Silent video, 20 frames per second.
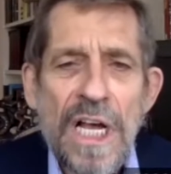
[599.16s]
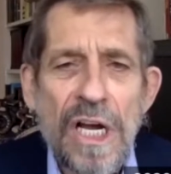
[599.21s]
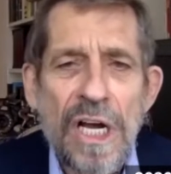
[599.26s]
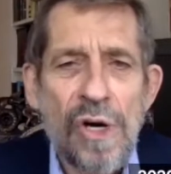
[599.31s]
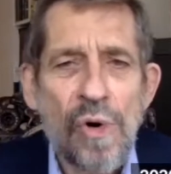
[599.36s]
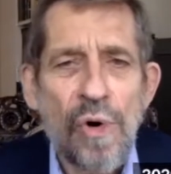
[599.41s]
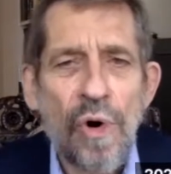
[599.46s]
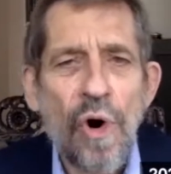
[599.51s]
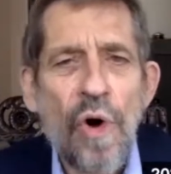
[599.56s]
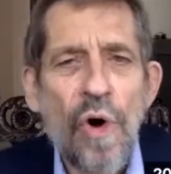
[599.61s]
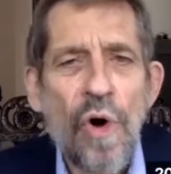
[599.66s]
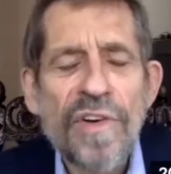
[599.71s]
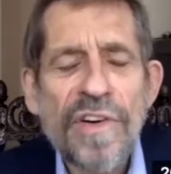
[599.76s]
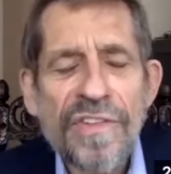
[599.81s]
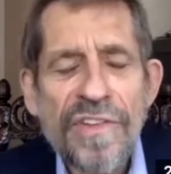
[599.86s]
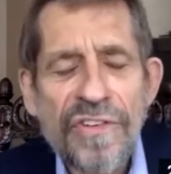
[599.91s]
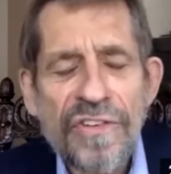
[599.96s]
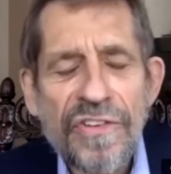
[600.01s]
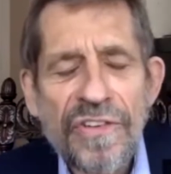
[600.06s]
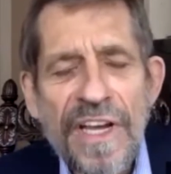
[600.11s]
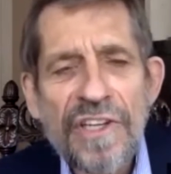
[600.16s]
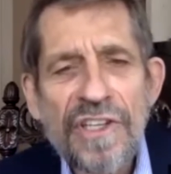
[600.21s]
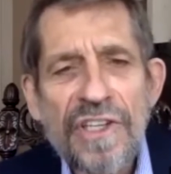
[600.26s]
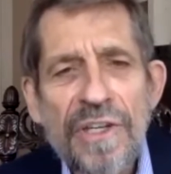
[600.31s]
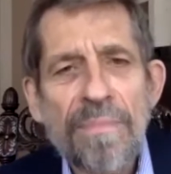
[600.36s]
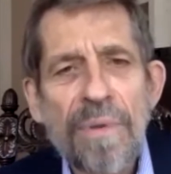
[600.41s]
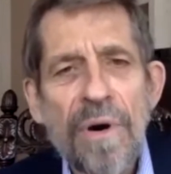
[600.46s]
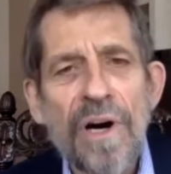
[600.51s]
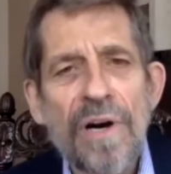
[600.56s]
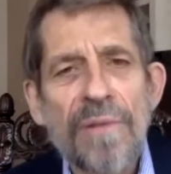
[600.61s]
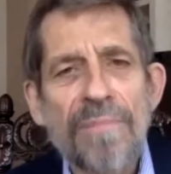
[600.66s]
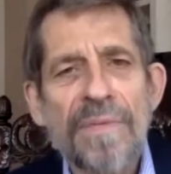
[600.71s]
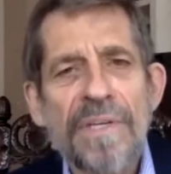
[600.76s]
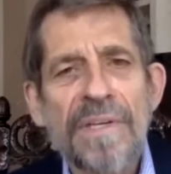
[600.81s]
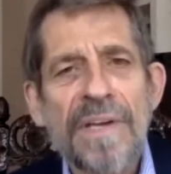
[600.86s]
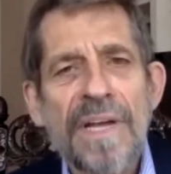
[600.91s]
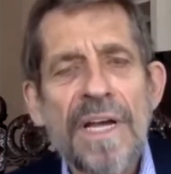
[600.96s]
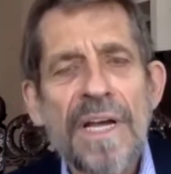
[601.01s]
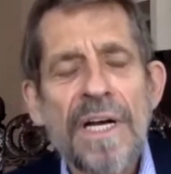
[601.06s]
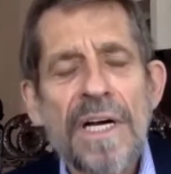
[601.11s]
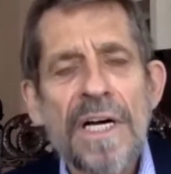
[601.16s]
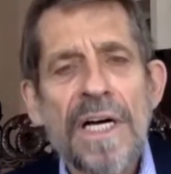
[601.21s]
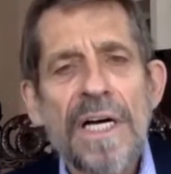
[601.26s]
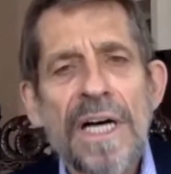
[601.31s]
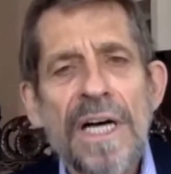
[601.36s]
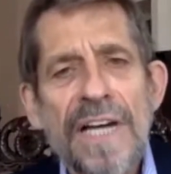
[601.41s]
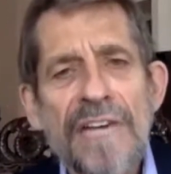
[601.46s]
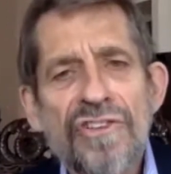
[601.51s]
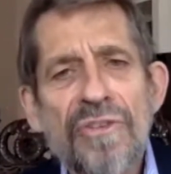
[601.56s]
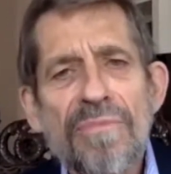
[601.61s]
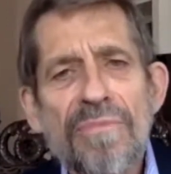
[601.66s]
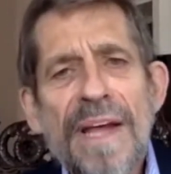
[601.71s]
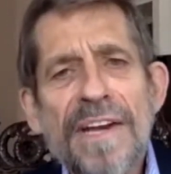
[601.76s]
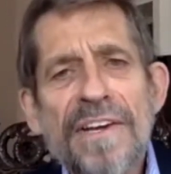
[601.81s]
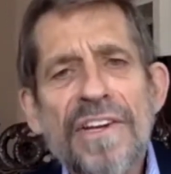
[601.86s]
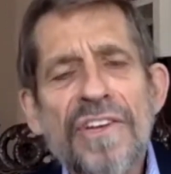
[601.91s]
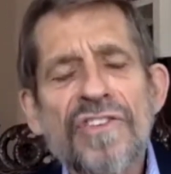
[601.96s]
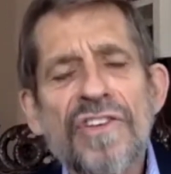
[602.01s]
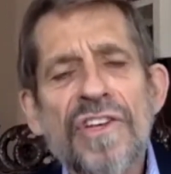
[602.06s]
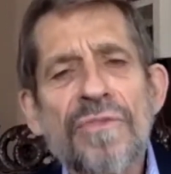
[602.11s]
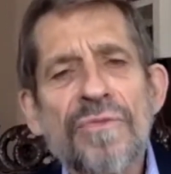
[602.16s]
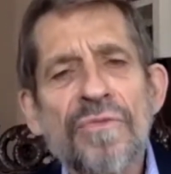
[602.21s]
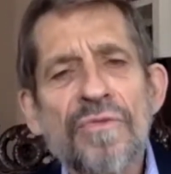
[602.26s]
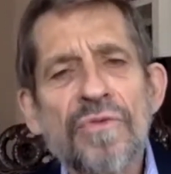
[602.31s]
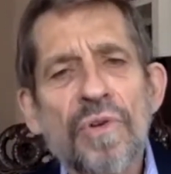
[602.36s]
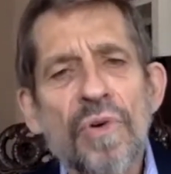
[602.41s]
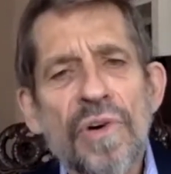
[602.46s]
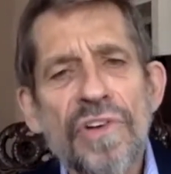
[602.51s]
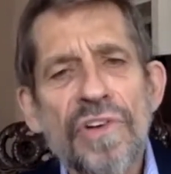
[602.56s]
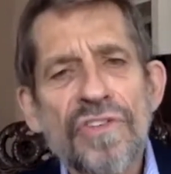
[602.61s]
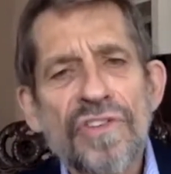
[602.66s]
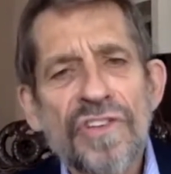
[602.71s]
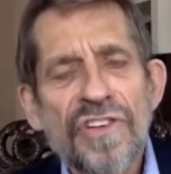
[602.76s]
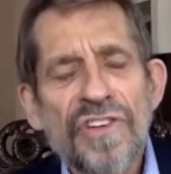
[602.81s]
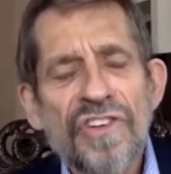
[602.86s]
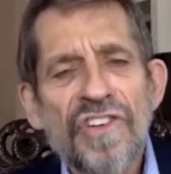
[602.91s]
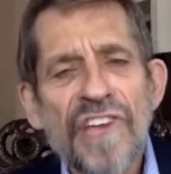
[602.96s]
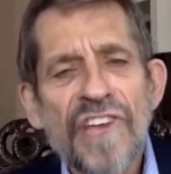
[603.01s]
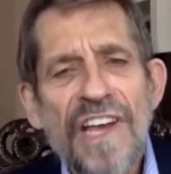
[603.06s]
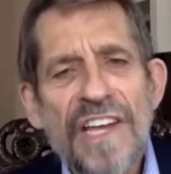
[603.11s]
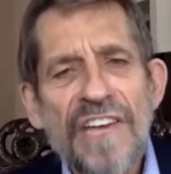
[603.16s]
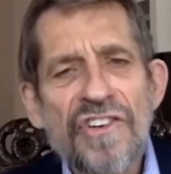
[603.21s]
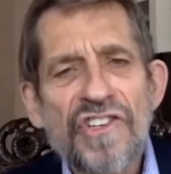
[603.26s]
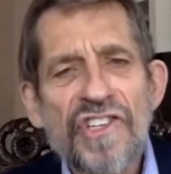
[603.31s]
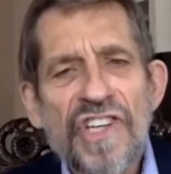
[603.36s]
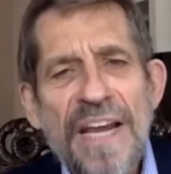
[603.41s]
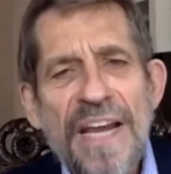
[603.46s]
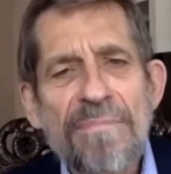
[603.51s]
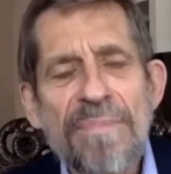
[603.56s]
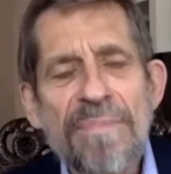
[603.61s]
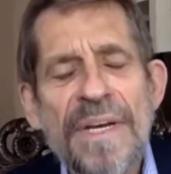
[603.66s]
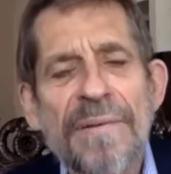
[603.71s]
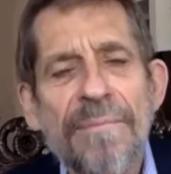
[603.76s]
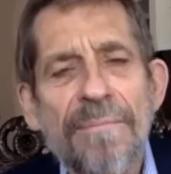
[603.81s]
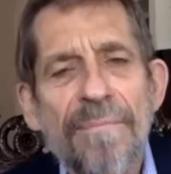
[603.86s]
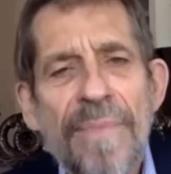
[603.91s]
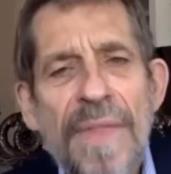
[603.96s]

or over at the State Department had tremendous influence into science shaping